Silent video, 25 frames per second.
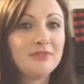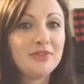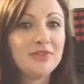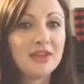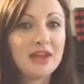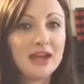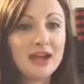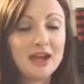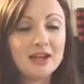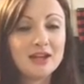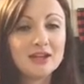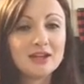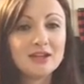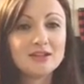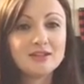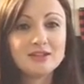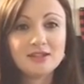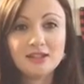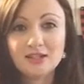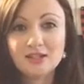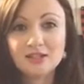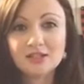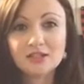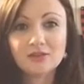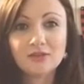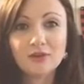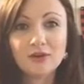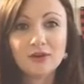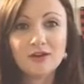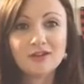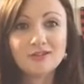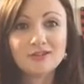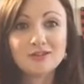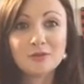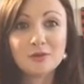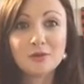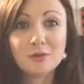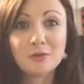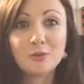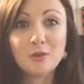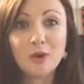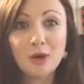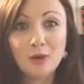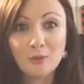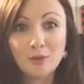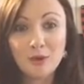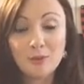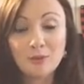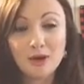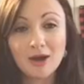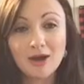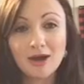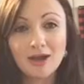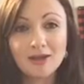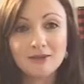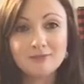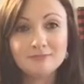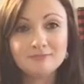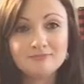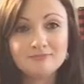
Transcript: that is it as far as what we buy.